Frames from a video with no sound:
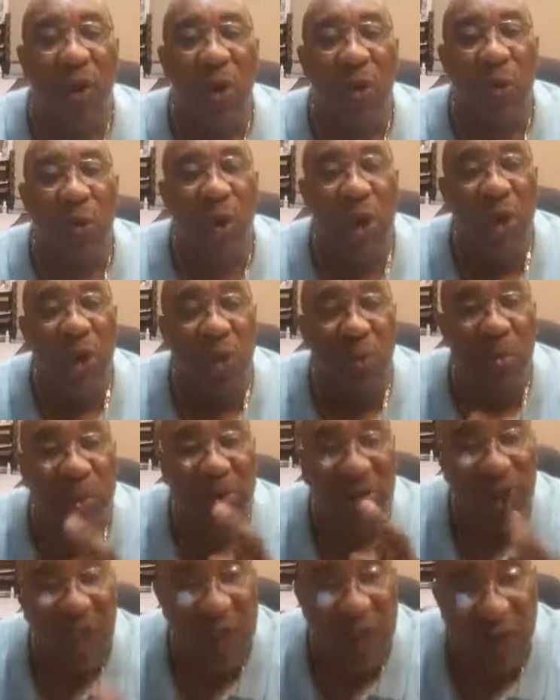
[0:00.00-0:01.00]
when you
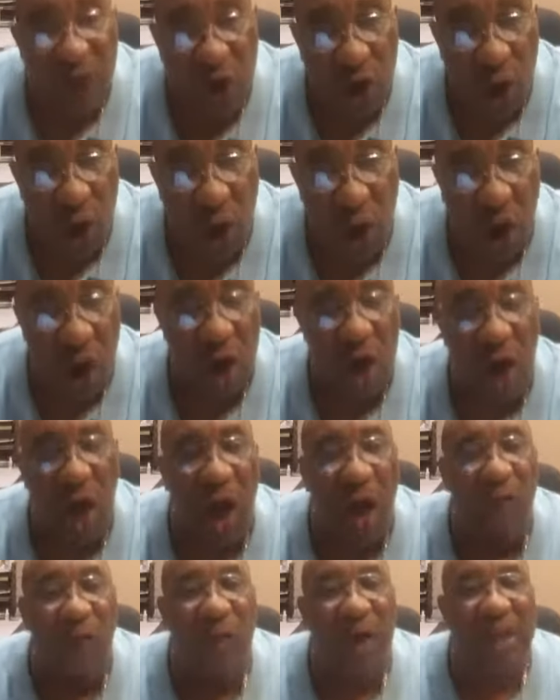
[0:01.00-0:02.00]
believe in your heart
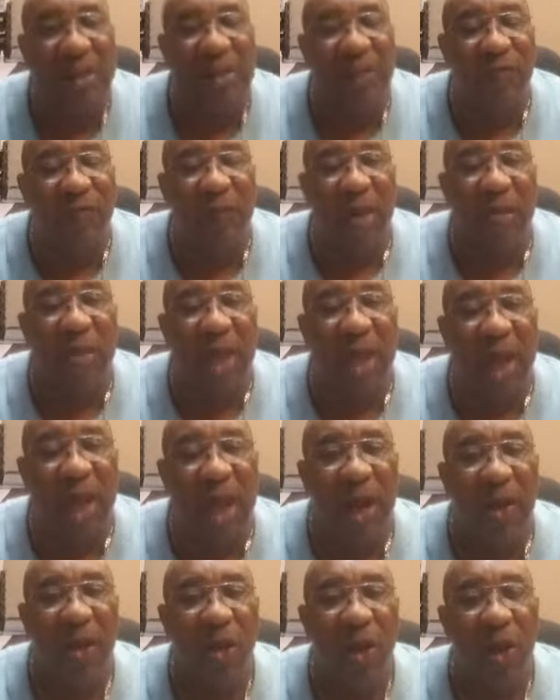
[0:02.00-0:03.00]
God raised him from the
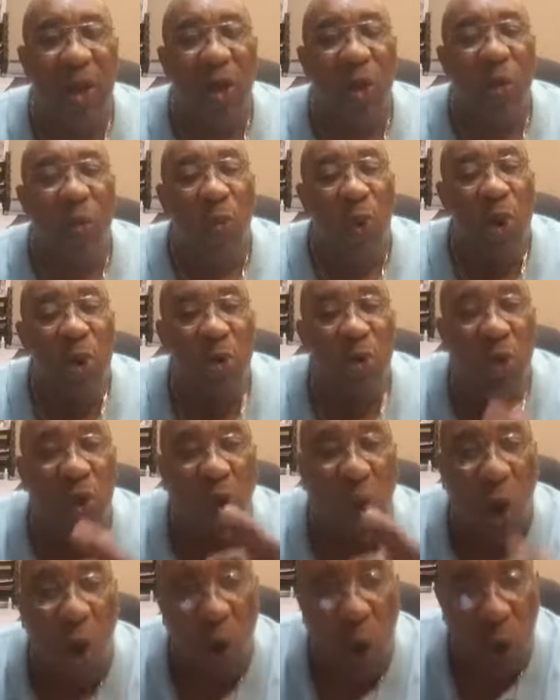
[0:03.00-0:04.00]
dead, when you
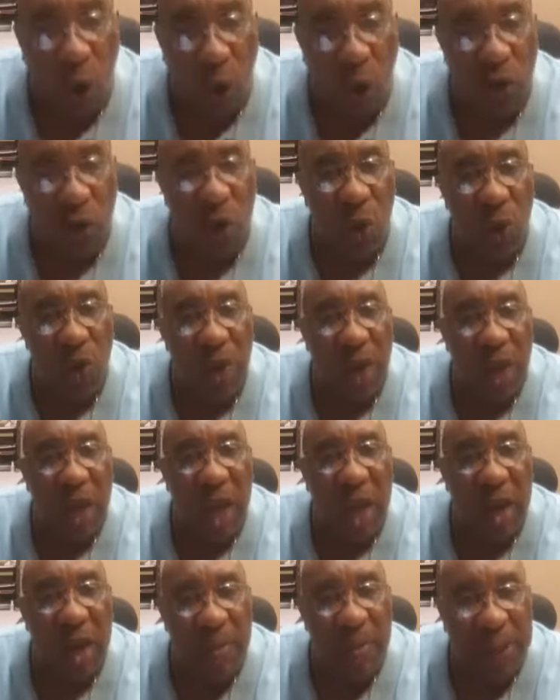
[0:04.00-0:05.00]
call on the
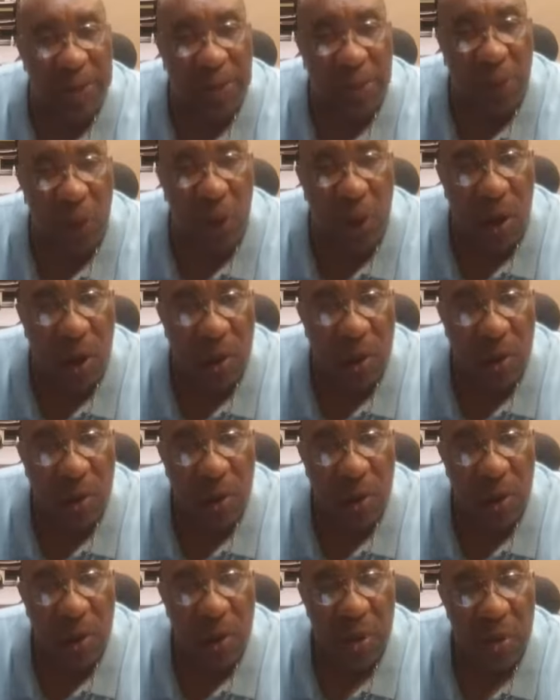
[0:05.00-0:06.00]
name of the Lord,
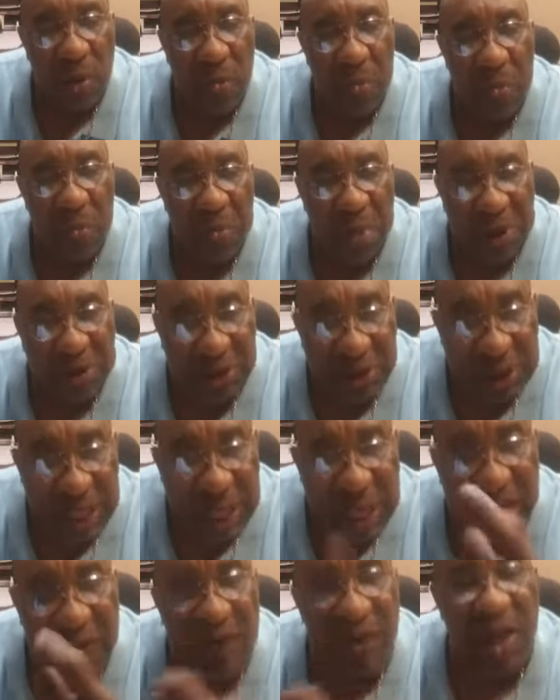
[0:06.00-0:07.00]

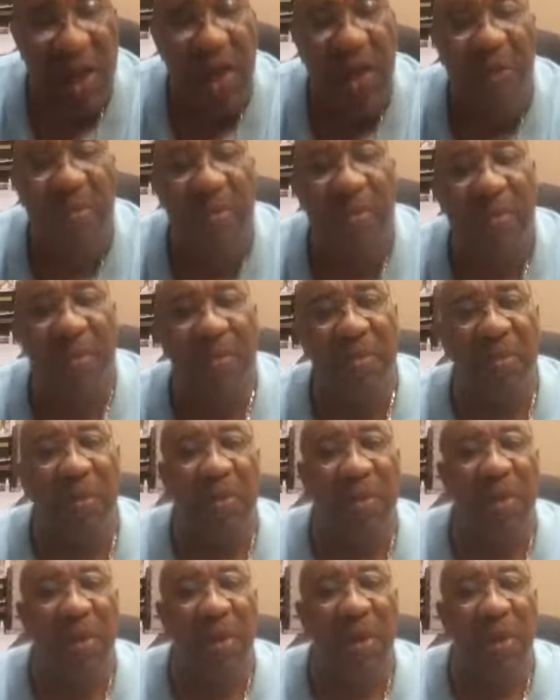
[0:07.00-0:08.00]
believe in it.
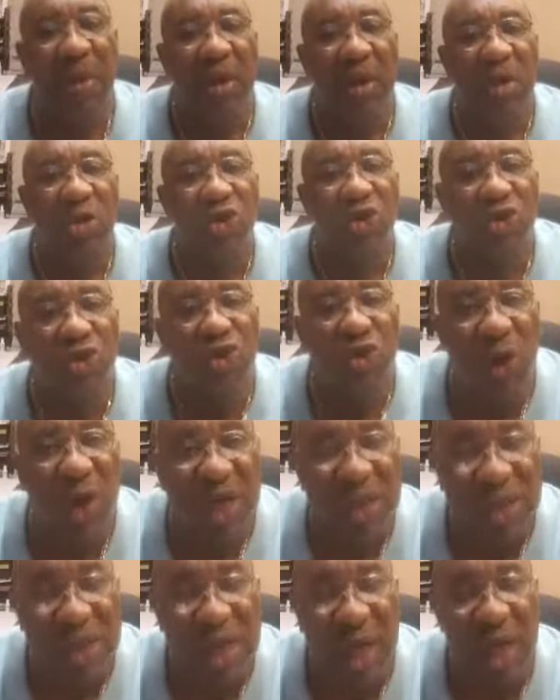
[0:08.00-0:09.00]

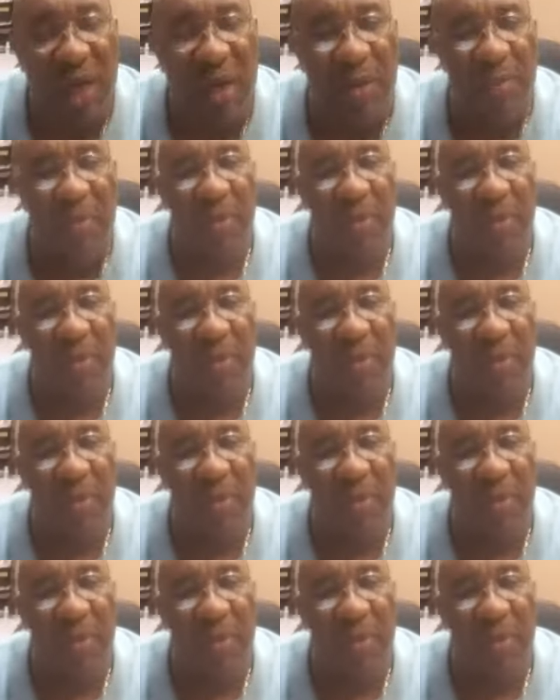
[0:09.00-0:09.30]
Trust in it.